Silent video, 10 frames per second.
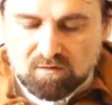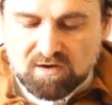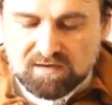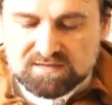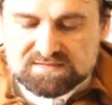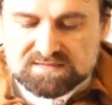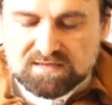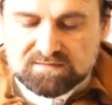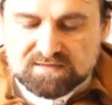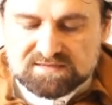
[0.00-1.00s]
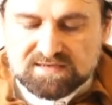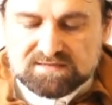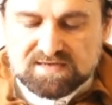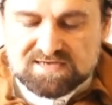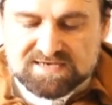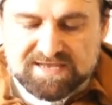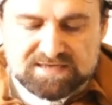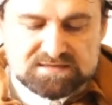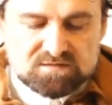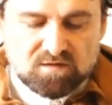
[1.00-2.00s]
or else they stayed as
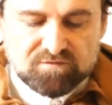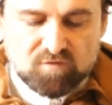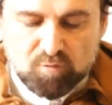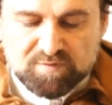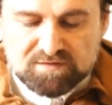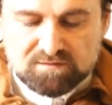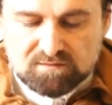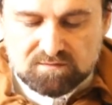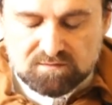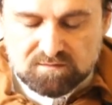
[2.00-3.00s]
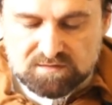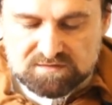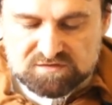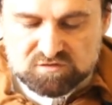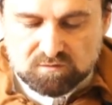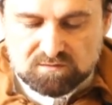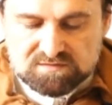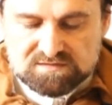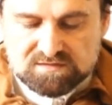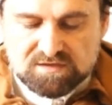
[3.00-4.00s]
lanes of open
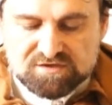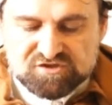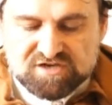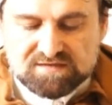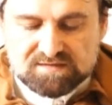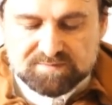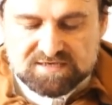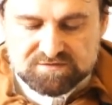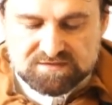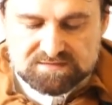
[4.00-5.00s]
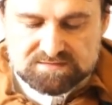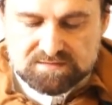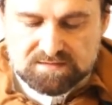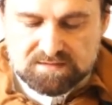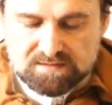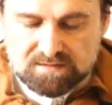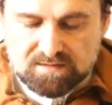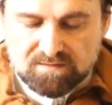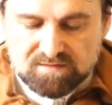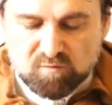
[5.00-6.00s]
stalls shaded by trees.
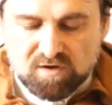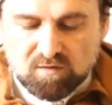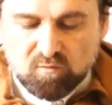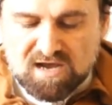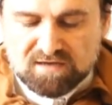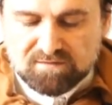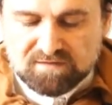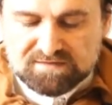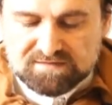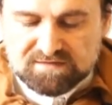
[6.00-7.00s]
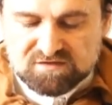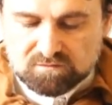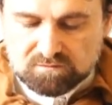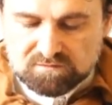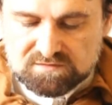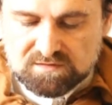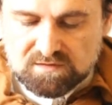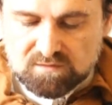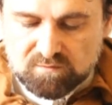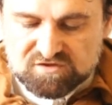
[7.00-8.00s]
There were 118 stalls
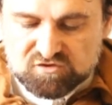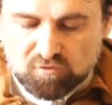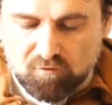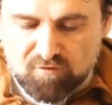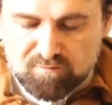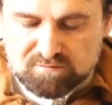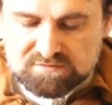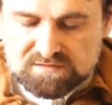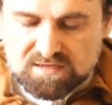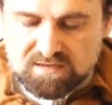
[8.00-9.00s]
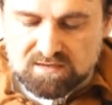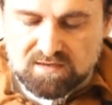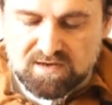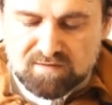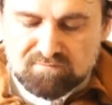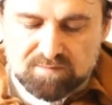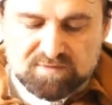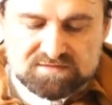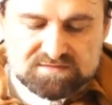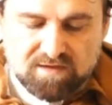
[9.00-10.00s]
with storerooms in
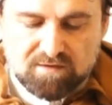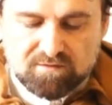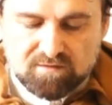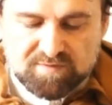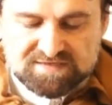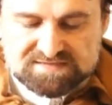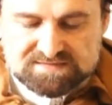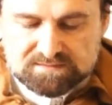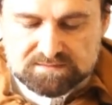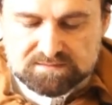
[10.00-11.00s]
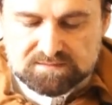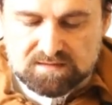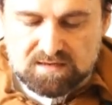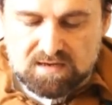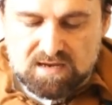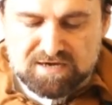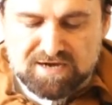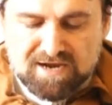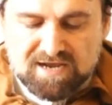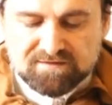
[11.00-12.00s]
Mehmed's the Conqueror Bedestan,
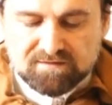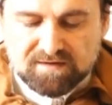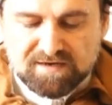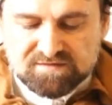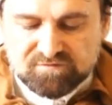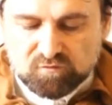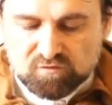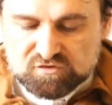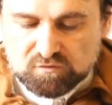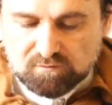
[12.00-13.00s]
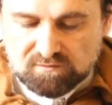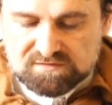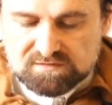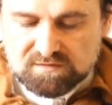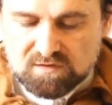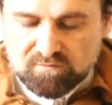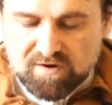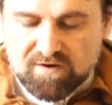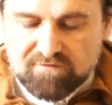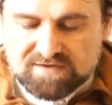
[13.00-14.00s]
and 984 stalls
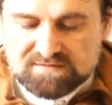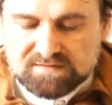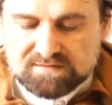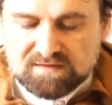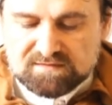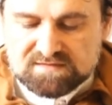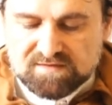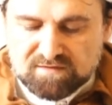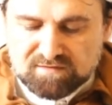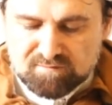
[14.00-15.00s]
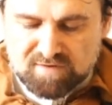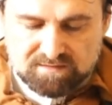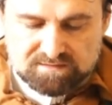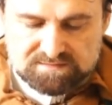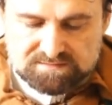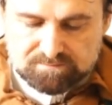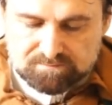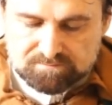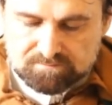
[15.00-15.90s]
were erected in the surrounding markets